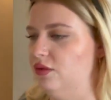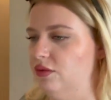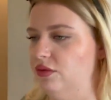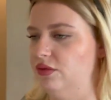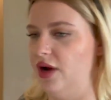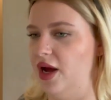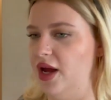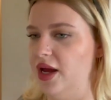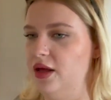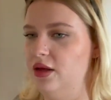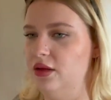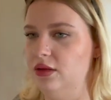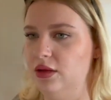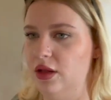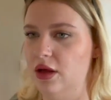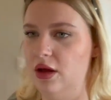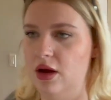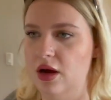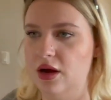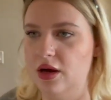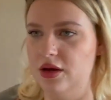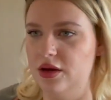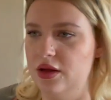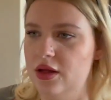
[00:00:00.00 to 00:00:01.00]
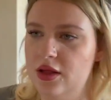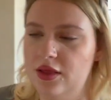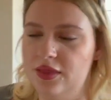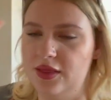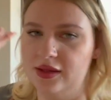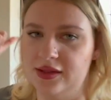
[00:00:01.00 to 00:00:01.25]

right along,